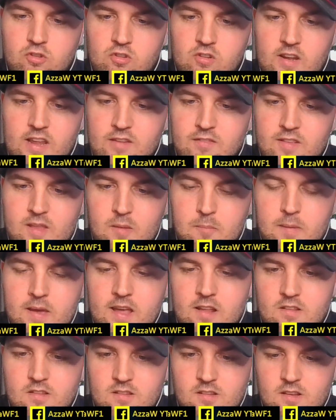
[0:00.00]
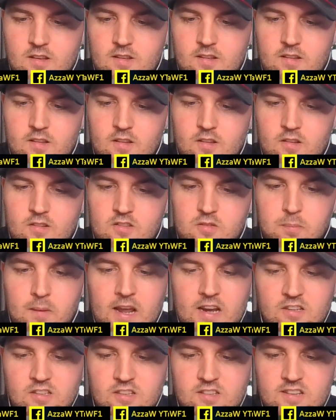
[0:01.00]
leaving the pit.
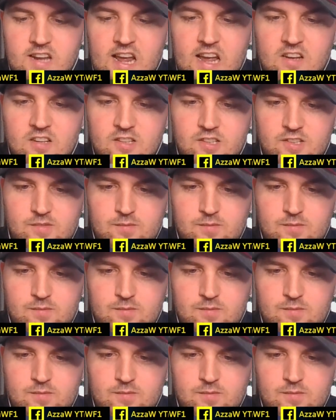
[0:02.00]
Splash and dash.